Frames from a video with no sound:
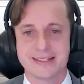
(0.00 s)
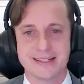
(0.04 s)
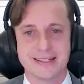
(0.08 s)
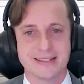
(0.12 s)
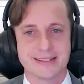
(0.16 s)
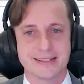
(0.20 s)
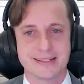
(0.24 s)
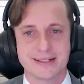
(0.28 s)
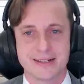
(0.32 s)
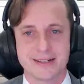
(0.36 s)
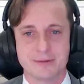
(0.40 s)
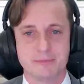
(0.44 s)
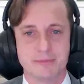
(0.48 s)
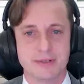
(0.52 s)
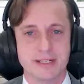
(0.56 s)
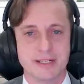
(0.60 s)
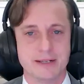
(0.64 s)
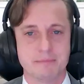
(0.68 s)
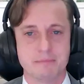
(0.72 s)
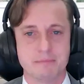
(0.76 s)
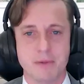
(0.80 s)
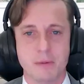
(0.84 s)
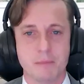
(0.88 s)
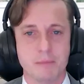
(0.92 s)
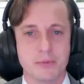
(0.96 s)
is
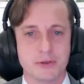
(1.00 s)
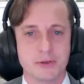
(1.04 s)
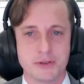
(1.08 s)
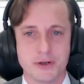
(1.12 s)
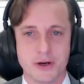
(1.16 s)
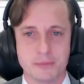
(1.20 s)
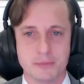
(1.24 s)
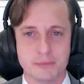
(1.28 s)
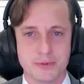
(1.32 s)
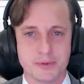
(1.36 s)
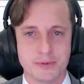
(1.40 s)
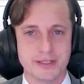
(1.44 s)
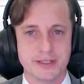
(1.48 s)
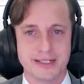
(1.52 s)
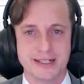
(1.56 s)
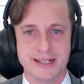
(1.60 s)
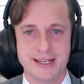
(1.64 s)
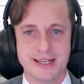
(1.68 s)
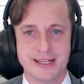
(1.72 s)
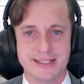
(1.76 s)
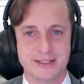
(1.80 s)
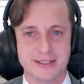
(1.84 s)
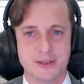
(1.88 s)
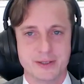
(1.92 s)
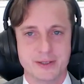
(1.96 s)
complete mumbo jumbo. It
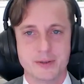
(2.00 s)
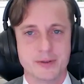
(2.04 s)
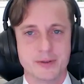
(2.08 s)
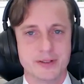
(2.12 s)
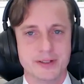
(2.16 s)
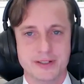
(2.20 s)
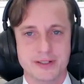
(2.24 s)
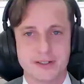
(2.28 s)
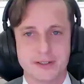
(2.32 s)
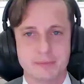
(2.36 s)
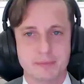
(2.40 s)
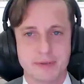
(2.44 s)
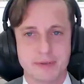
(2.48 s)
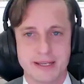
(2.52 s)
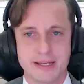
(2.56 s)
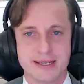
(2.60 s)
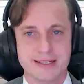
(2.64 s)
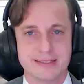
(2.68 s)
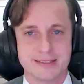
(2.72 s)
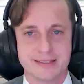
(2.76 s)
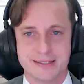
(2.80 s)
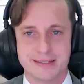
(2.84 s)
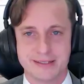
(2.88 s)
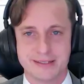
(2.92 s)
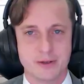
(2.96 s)
has no
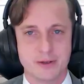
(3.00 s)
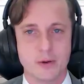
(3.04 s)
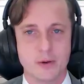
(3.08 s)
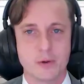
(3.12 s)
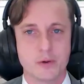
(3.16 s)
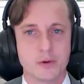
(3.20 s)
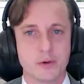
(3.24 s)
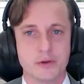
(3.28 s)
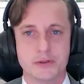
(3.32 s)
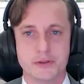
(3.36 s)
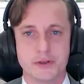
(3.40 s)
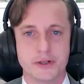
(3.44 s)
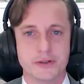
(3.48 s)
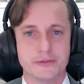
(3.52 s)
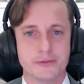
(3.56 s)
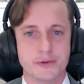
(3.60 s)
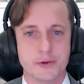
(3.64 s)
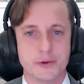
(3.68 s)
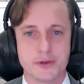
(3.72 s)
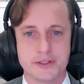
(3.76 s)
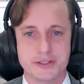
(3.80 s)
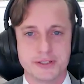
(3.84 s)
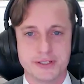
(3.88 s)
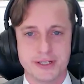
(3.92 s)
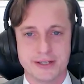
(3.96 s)
place. No good
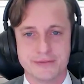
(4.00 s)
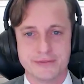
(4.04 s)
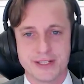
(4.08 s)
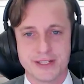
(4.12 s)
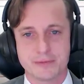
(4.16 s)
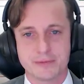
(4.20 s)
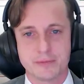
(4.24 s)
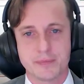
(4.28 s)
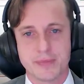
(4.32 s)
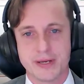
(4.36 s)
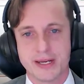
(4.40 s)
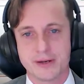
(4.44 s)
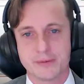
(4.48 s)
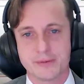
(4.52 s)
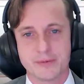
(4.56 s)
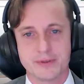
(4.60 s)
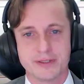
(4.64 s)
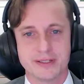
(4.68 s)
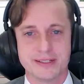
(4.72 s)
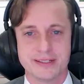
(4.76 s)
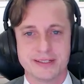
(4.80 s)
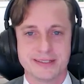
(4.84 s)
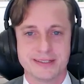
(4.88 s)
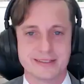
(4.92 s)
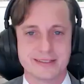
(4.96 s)
university or investment bank
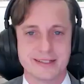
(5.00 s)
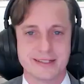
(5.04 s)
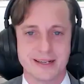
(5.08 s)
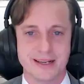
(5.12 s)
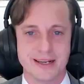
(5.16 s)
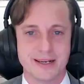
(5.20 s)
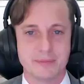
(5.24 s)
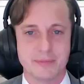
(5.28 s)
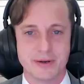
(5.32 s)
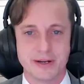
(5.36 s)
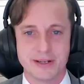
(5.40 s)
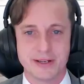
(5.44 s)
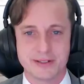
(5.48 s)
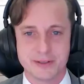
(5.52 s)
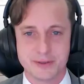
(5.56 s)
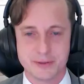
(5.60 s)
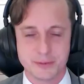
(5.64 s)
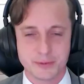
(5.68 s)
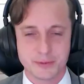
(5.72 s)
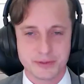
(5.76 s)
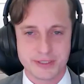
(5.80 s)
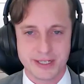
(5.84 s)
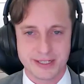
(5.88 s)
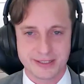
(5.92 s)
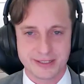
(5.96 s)
will tell anybody to
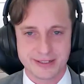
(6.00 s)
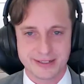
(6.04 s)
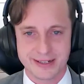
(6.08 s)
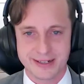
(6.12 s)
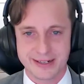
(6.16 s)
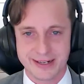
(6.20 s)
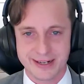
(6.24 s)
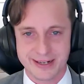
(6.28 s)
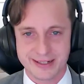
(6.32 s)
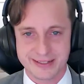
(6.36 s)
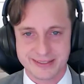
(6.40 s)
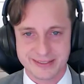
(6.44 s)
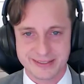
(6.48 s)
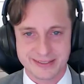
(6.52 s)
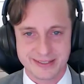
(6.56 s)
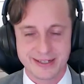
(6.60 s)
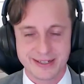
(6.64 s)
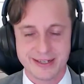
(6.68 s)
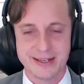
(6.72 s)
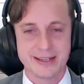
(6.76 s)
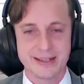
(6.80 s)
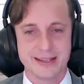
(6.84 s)
use technical analysis.